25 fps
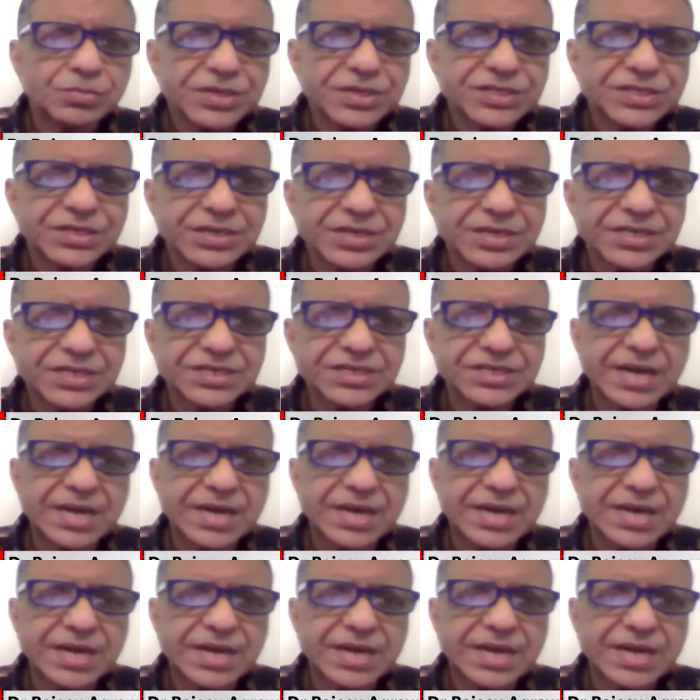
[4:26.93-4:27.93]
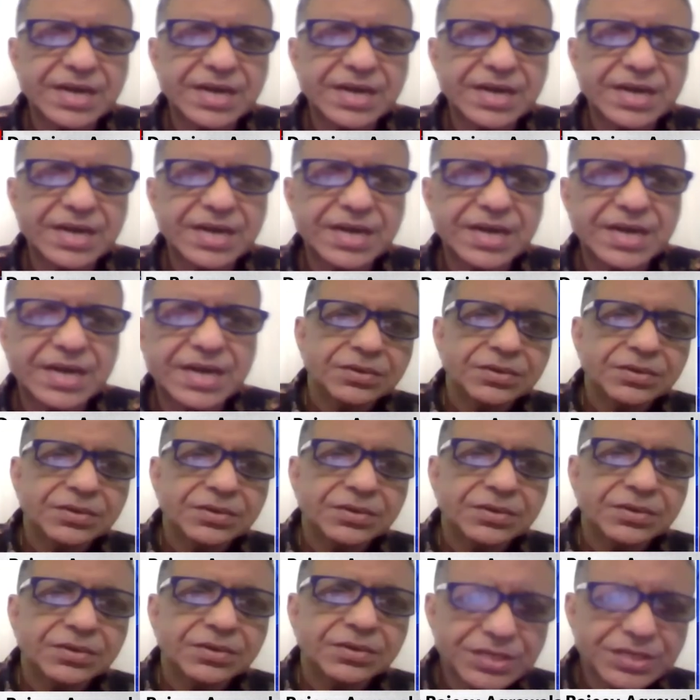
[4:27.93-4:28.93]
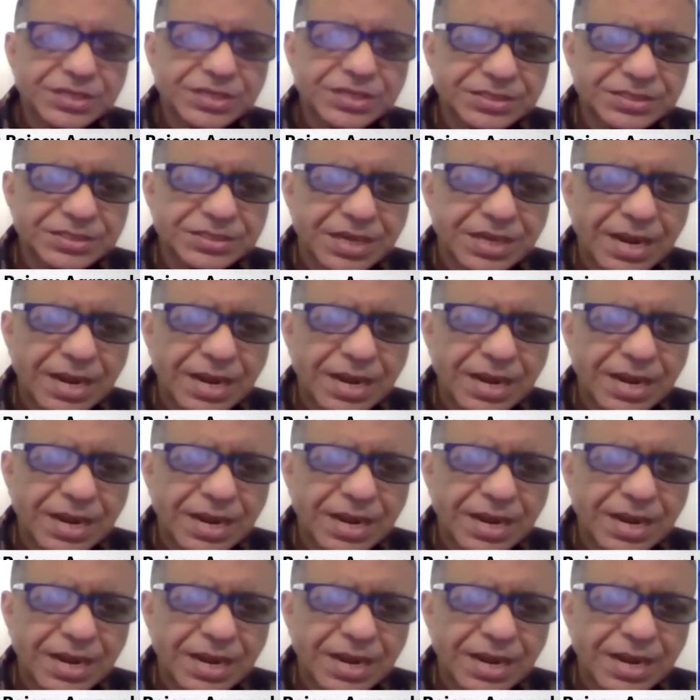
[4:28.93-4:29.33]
misunderstand is, what is